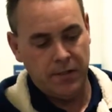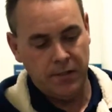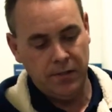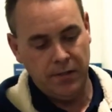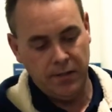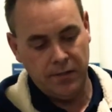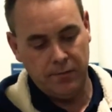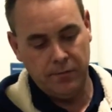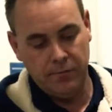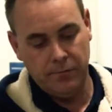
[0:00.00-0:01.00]
Okay, now
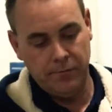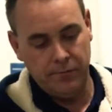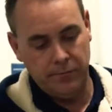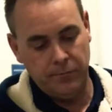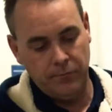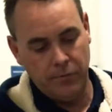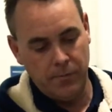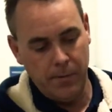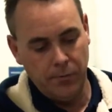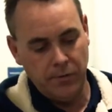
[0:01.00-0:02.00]

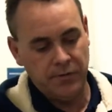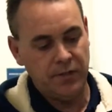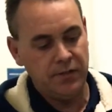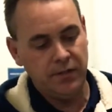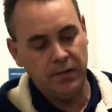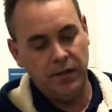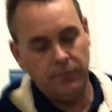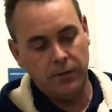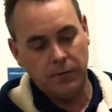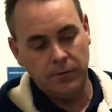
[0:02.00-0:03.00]
remember I said to you,
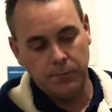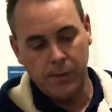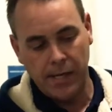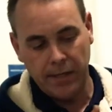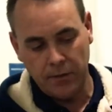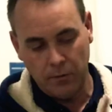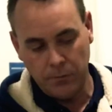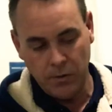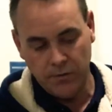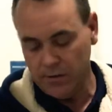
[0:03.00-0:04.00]
even though it's black,
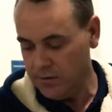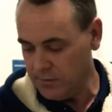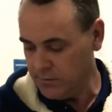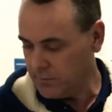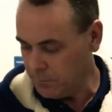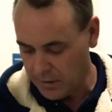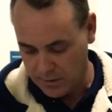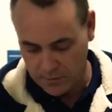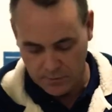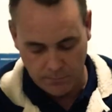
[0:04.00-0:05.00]
I'm using this as a
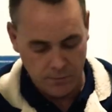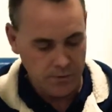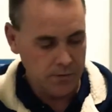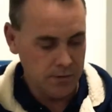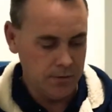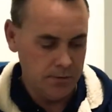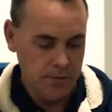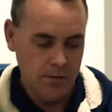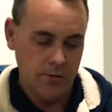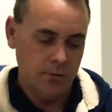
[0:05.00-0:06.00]
power. So I'm just going to
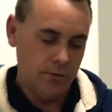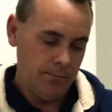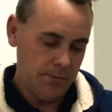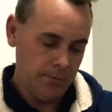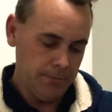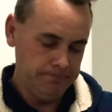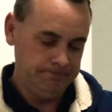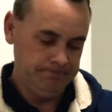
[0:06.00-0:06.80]
strip this one.